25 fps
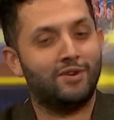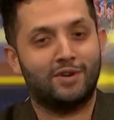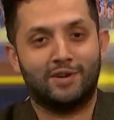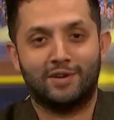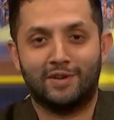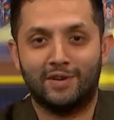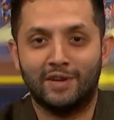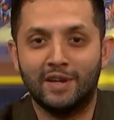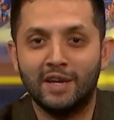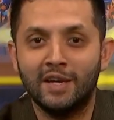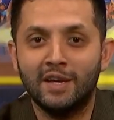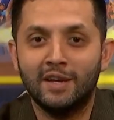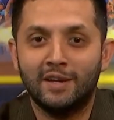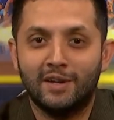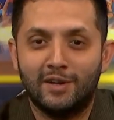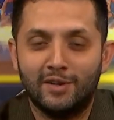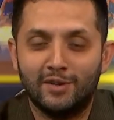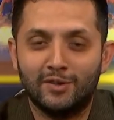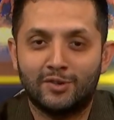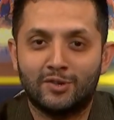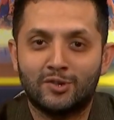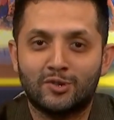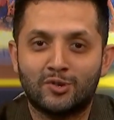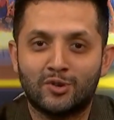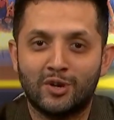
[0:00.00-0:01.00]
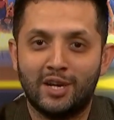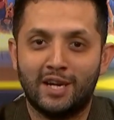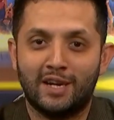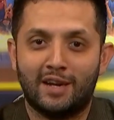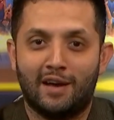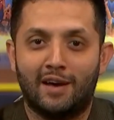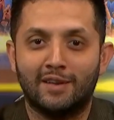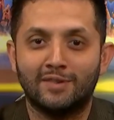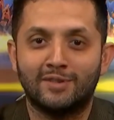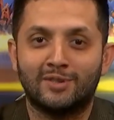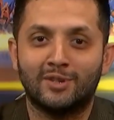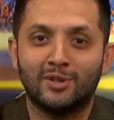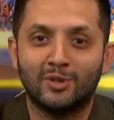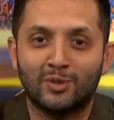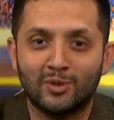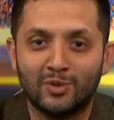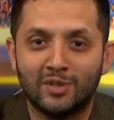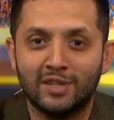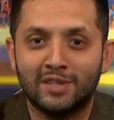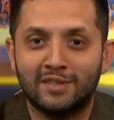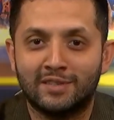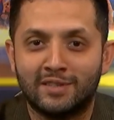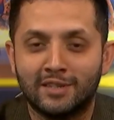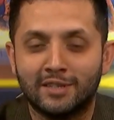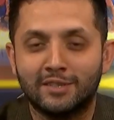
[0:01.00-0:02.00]
It's never a straight answer
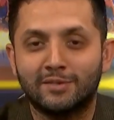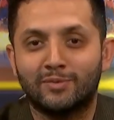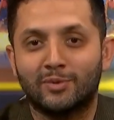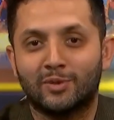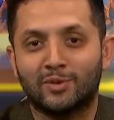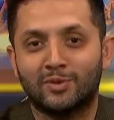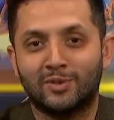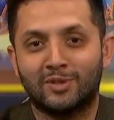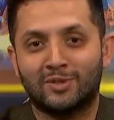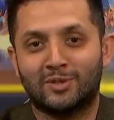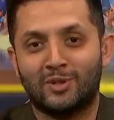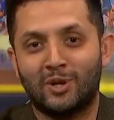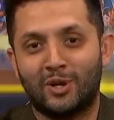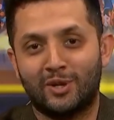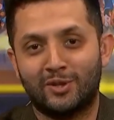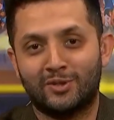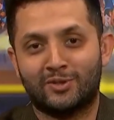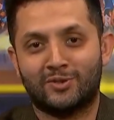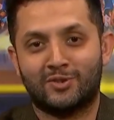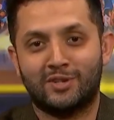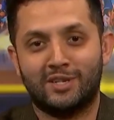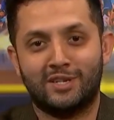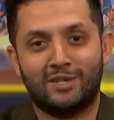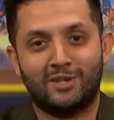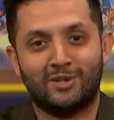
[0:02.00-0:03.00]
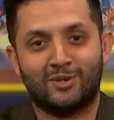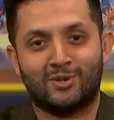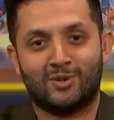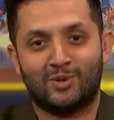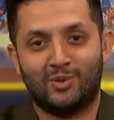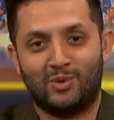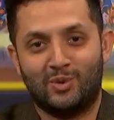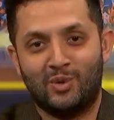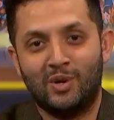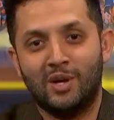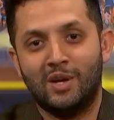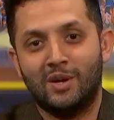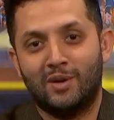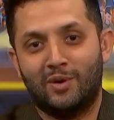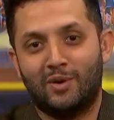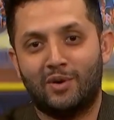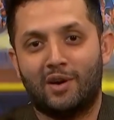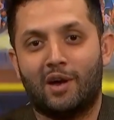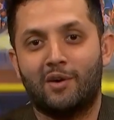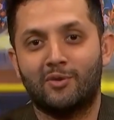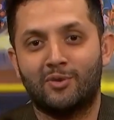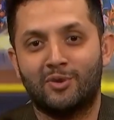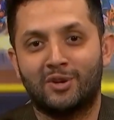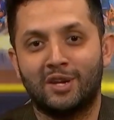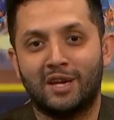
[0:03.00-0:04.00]
to these things, because it's not a straight issue
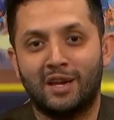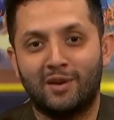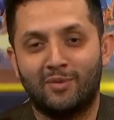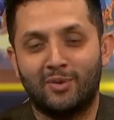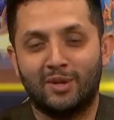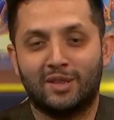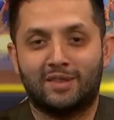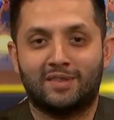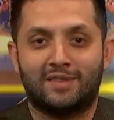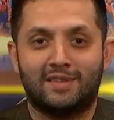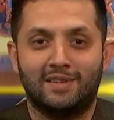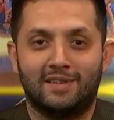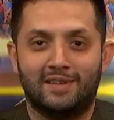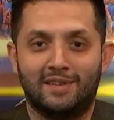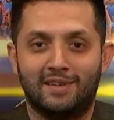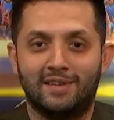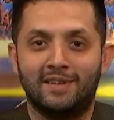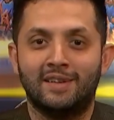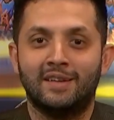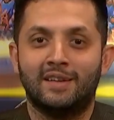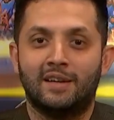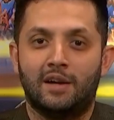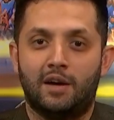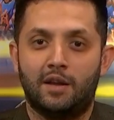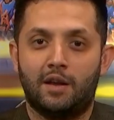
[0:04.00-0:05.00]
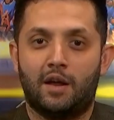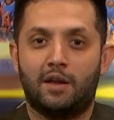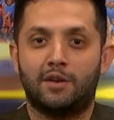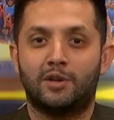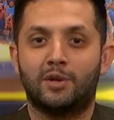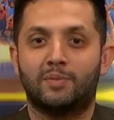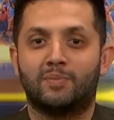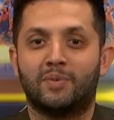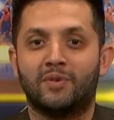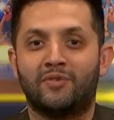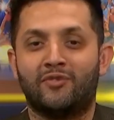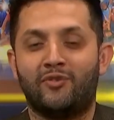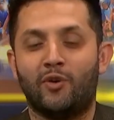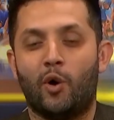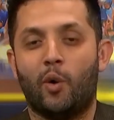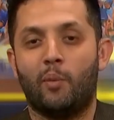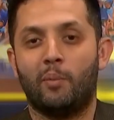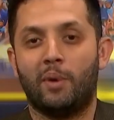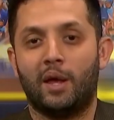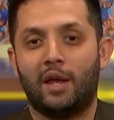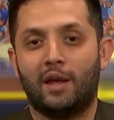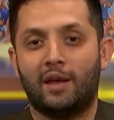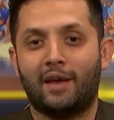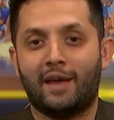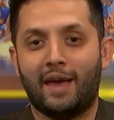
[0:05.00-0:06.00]
on how to deal with an
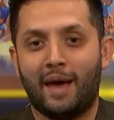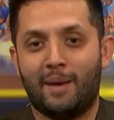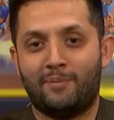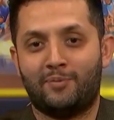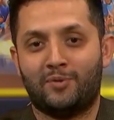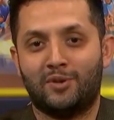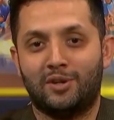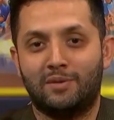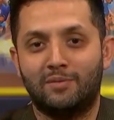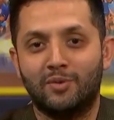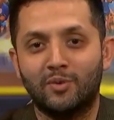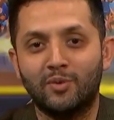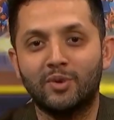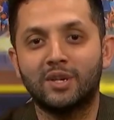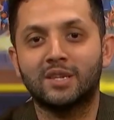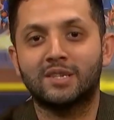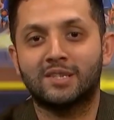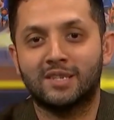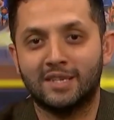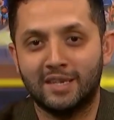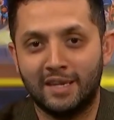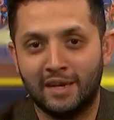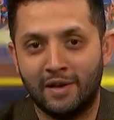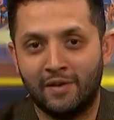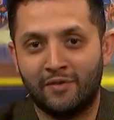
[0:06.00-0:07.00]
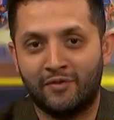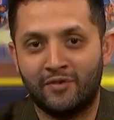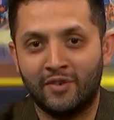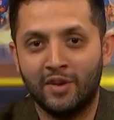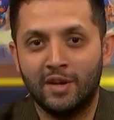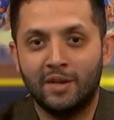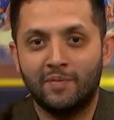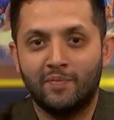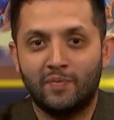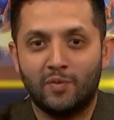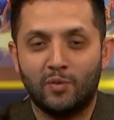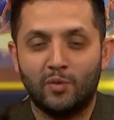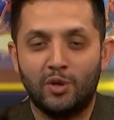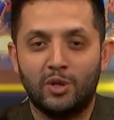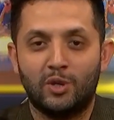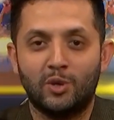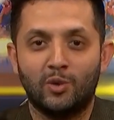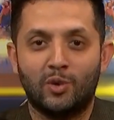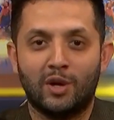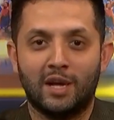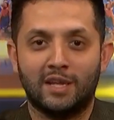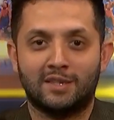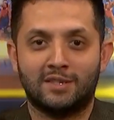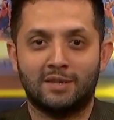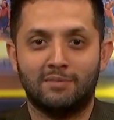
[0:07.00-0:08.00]
underperforming captain. But we'll see if we
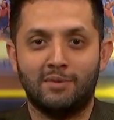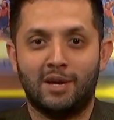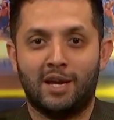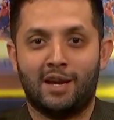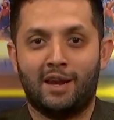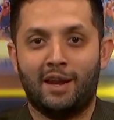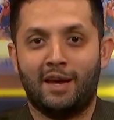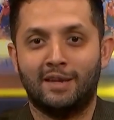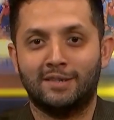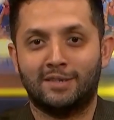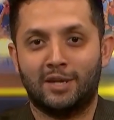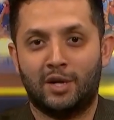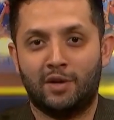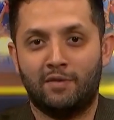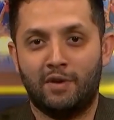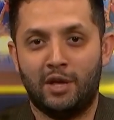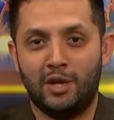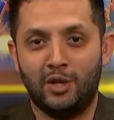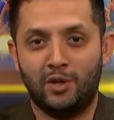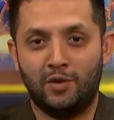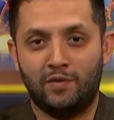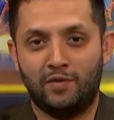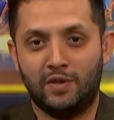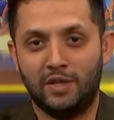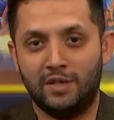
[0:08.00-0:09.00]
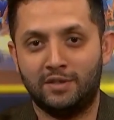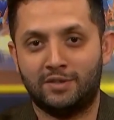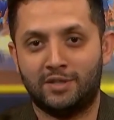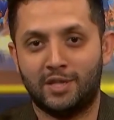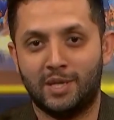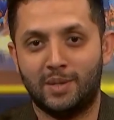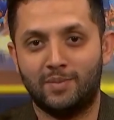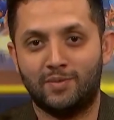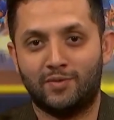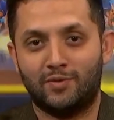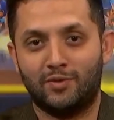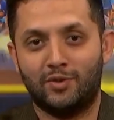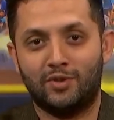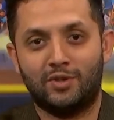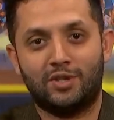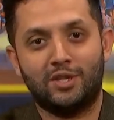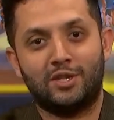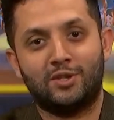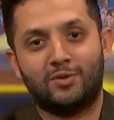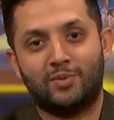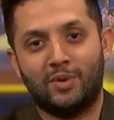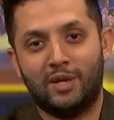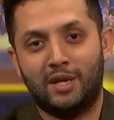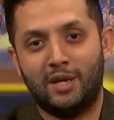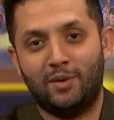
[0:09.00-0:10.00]
do get some headlines out of any of these teams for the
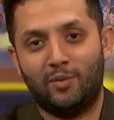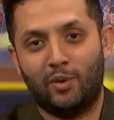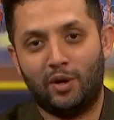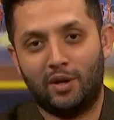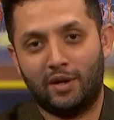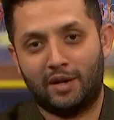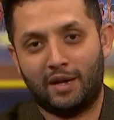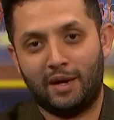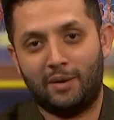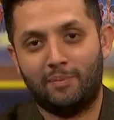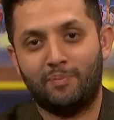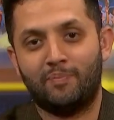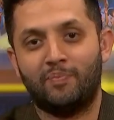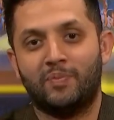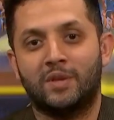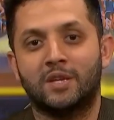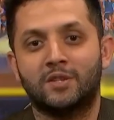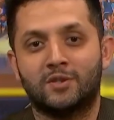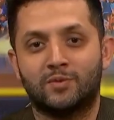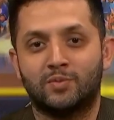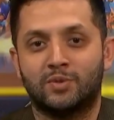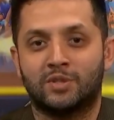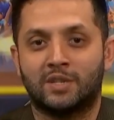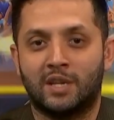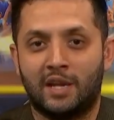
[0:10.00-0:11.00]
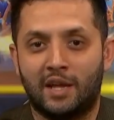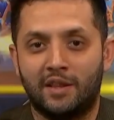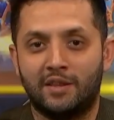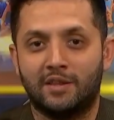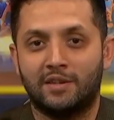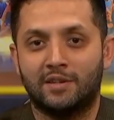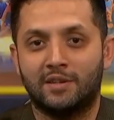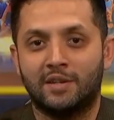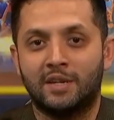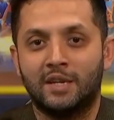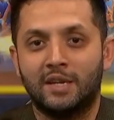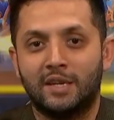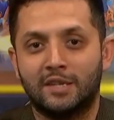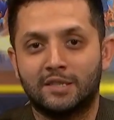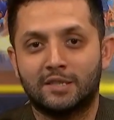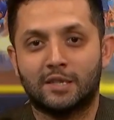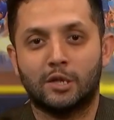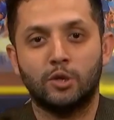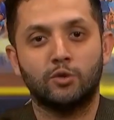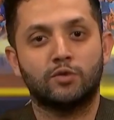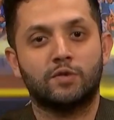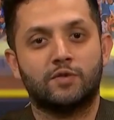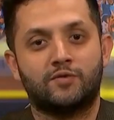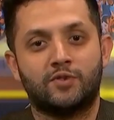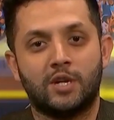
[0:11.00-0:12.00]
T20 World Cup. This was another
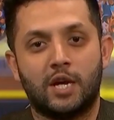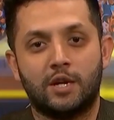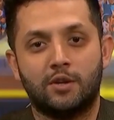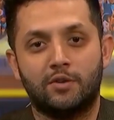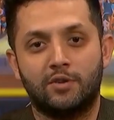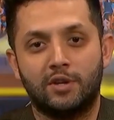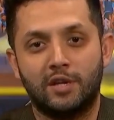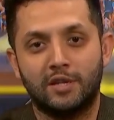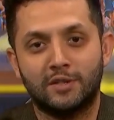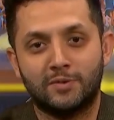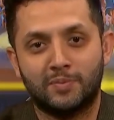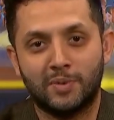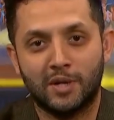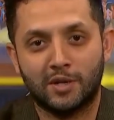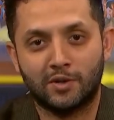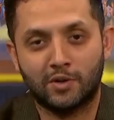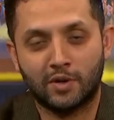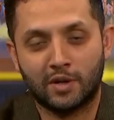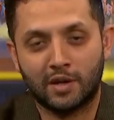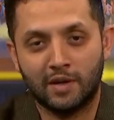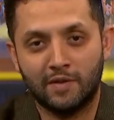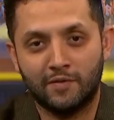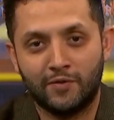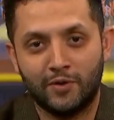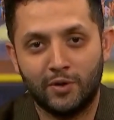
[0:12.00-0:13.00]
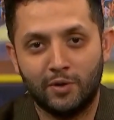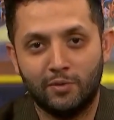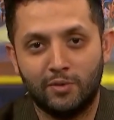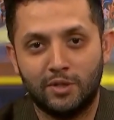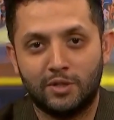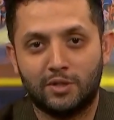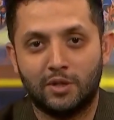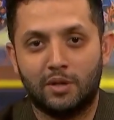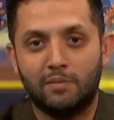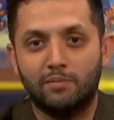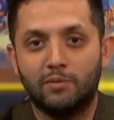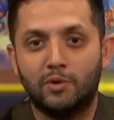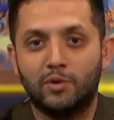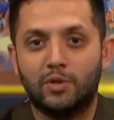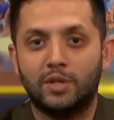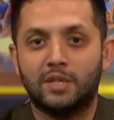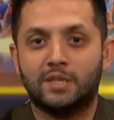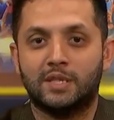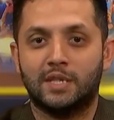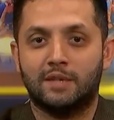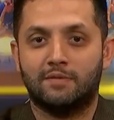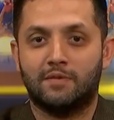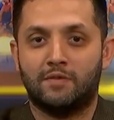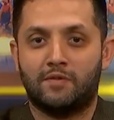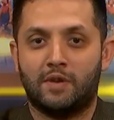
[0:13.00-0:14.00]
exclusive chat on ESPN Cricinfo with Tom
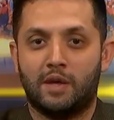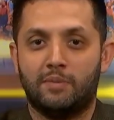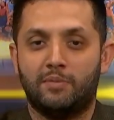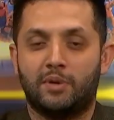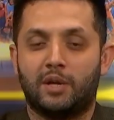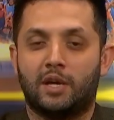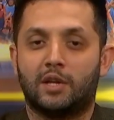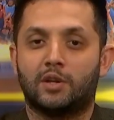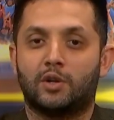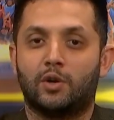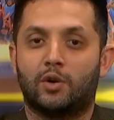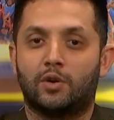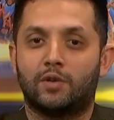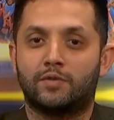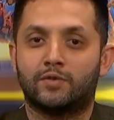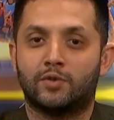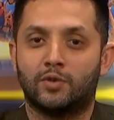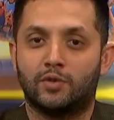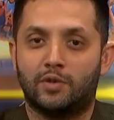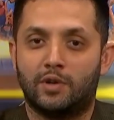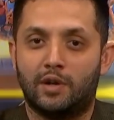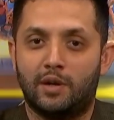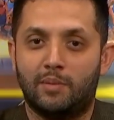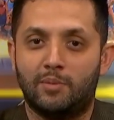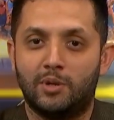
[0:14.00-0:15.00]
Moody, Stephen Fleming and Gaurav